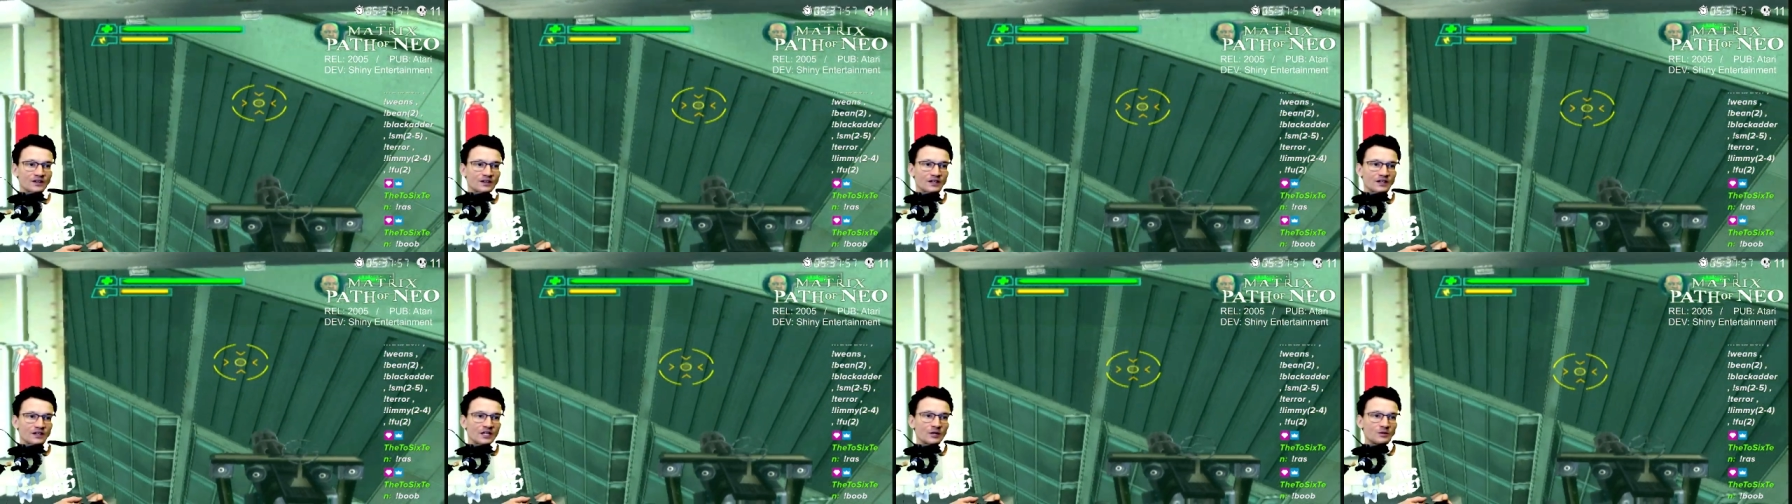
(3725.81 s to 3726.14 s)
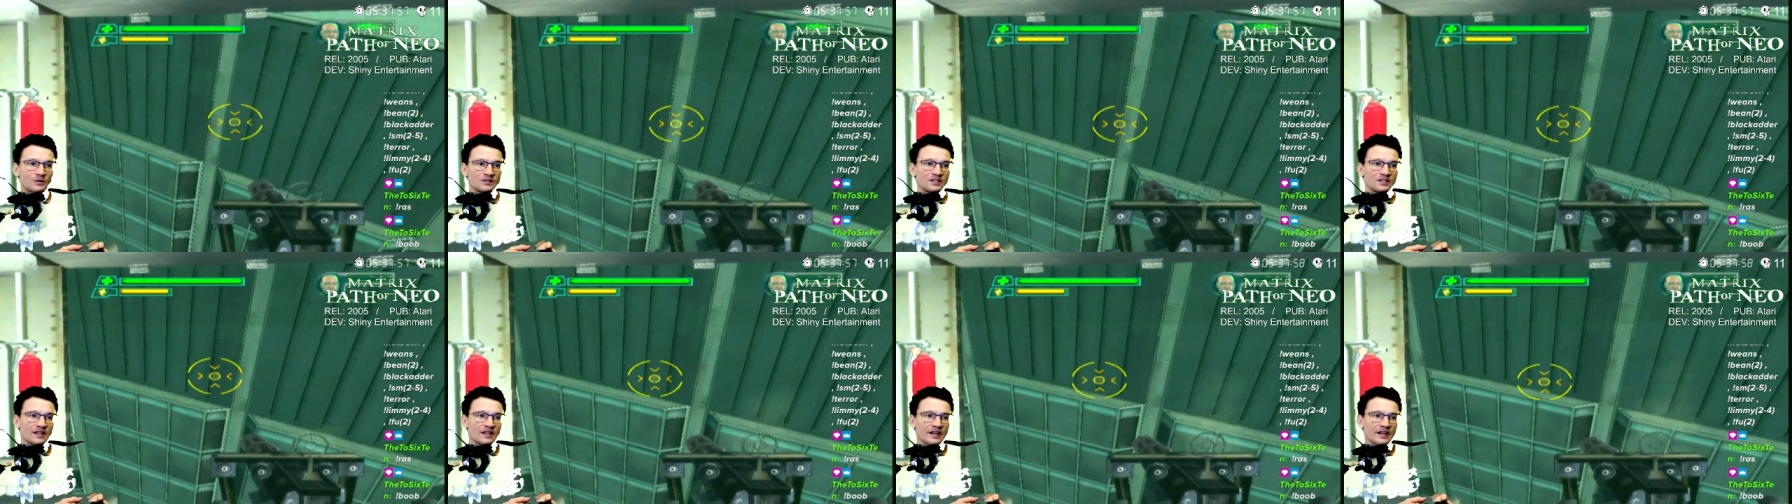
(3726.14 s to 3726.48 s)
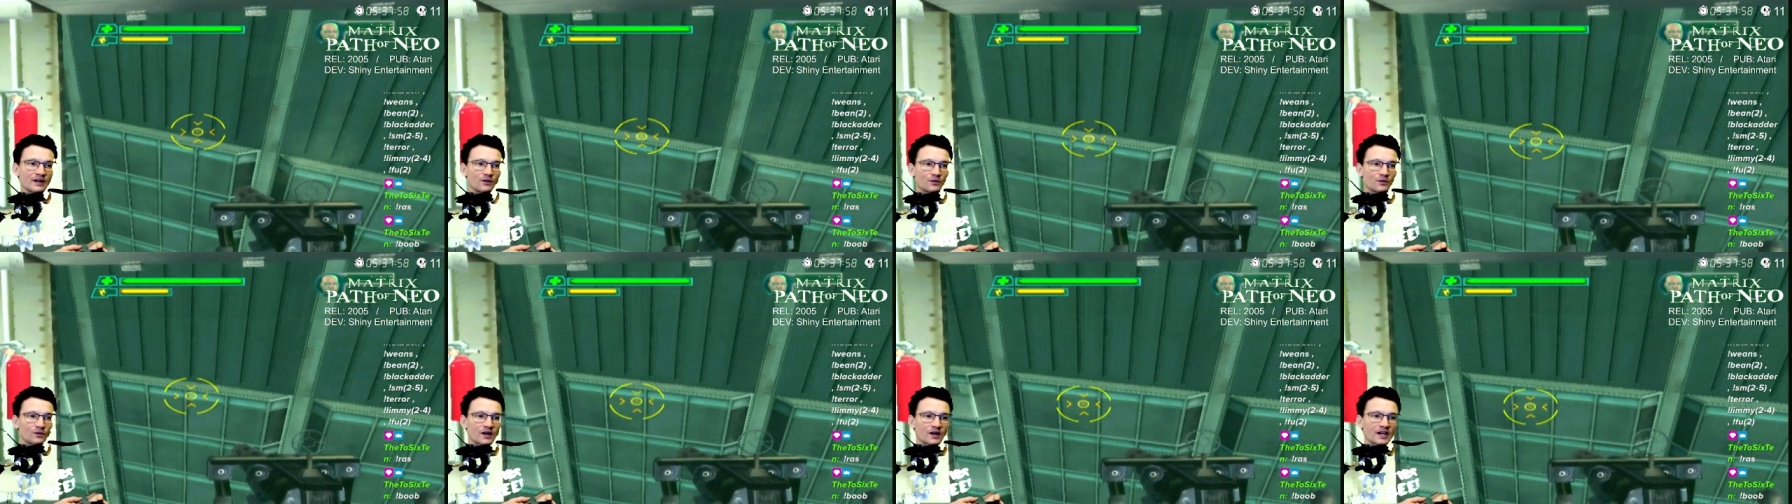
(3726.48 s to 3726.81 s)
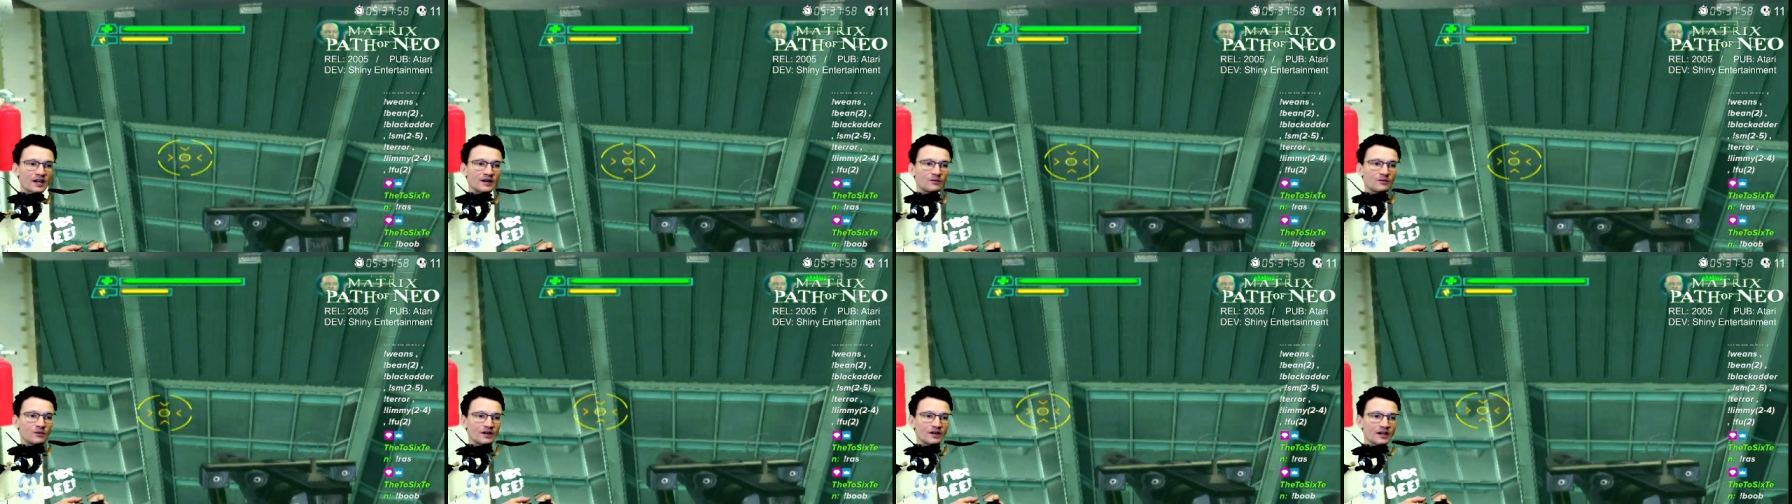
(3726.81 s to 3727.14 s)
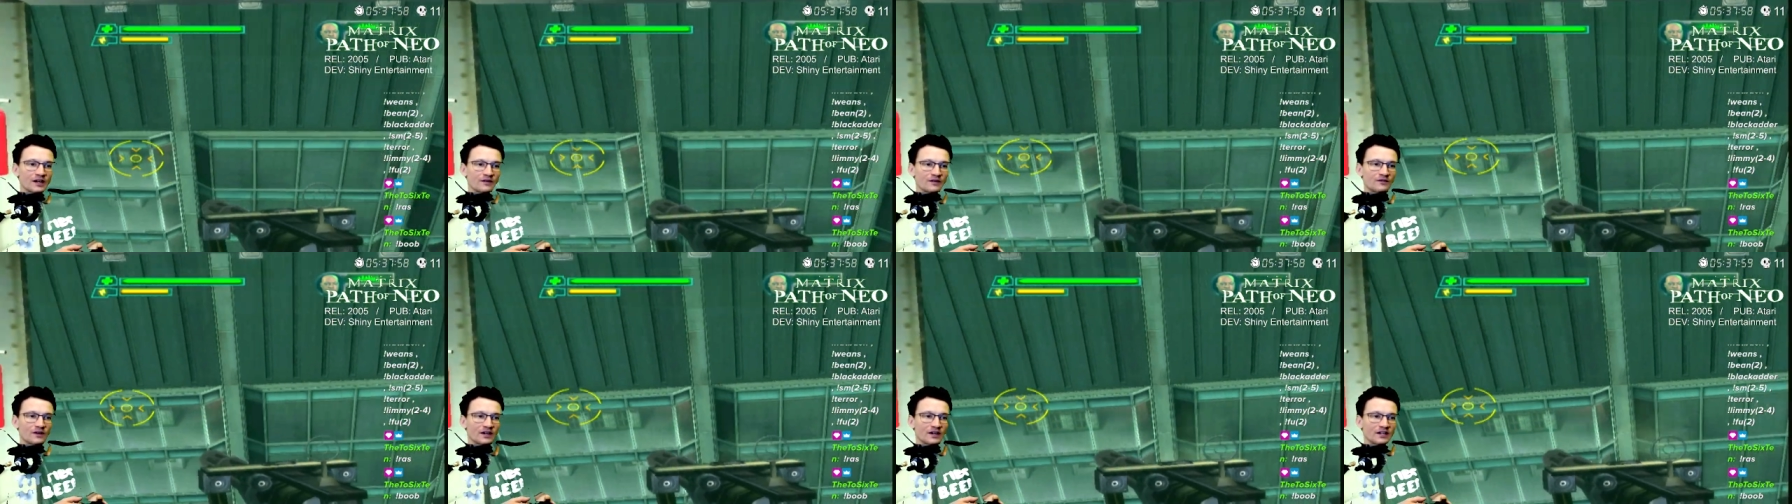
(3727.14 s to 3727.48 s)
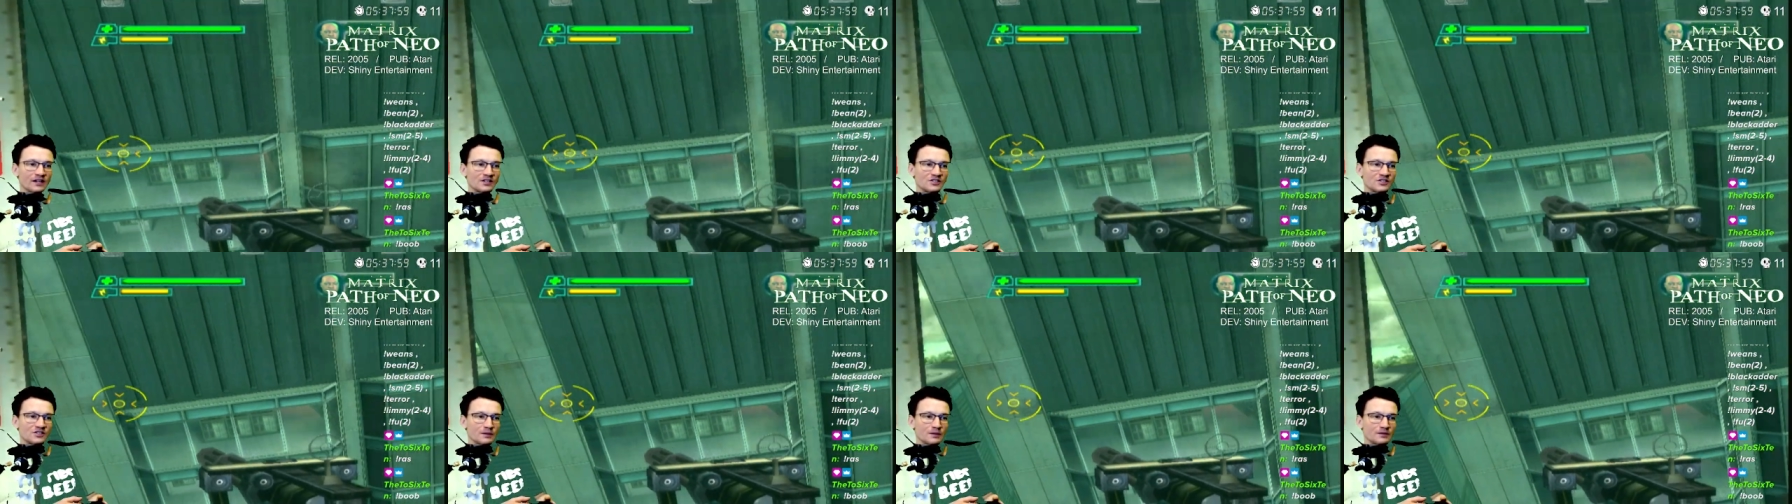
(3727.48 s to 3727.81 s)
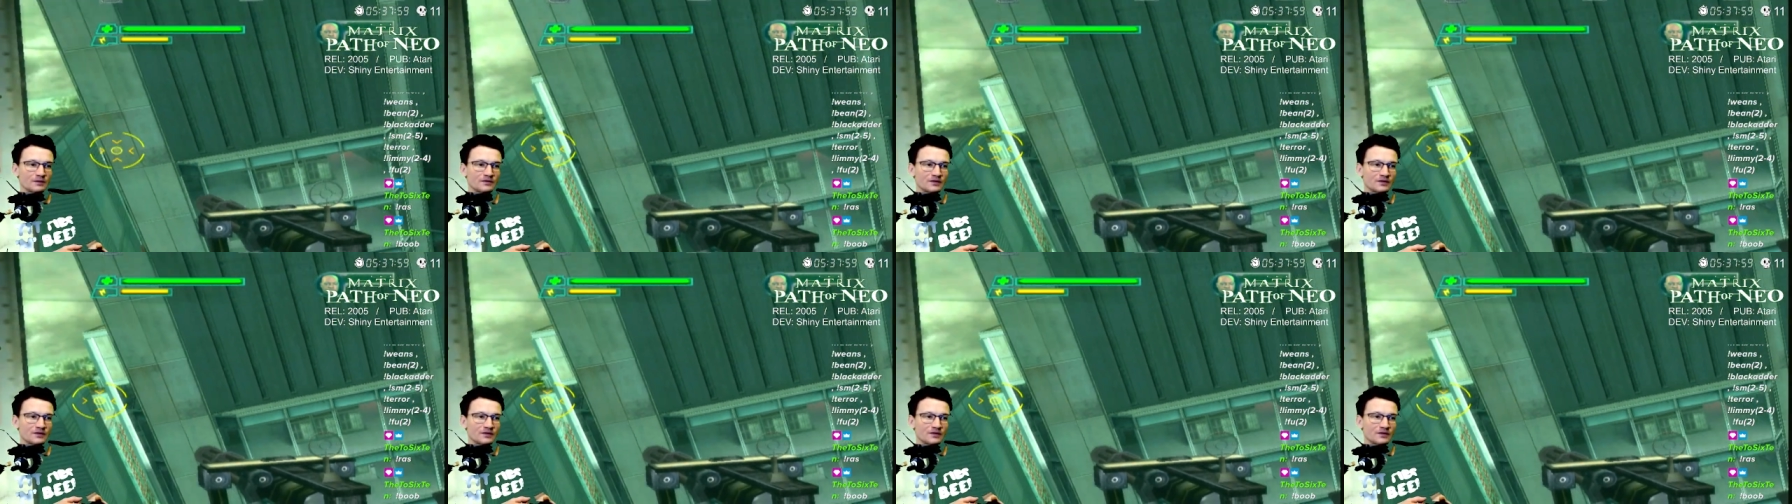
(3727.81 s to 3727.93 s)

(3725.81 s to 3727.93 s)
He was, like, at red when I fucking jumped